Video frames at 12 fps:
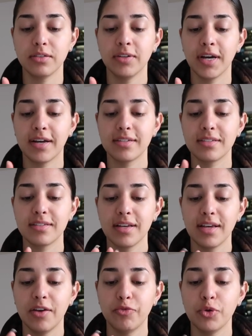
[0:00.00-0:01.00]
You guys,
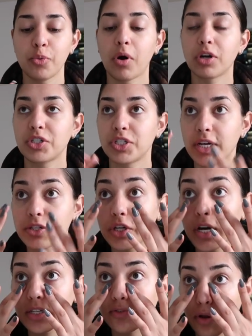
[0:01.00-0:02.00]
if you watched
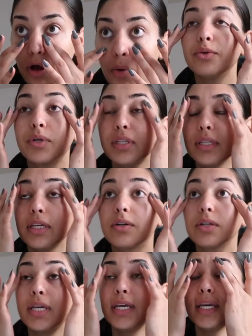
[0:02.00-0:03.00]
yesterday's vlog, you can
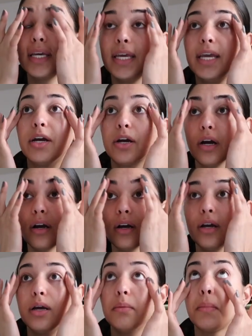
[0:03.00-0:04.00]
literally hear
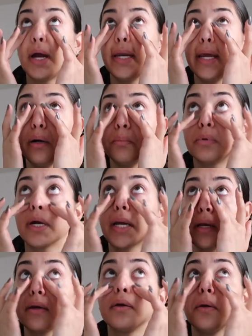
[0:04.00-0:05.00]
my nail
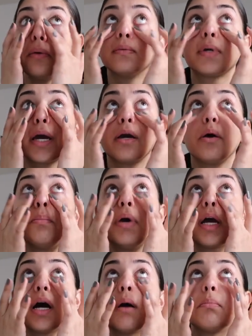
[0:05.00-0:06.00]
break when I go
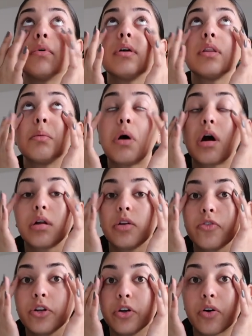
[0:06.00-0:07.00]
pick up the bottle
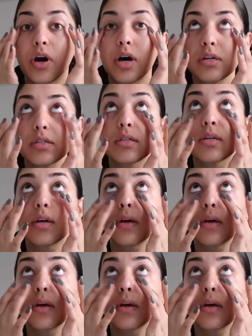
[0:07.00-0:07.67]
of Clorox.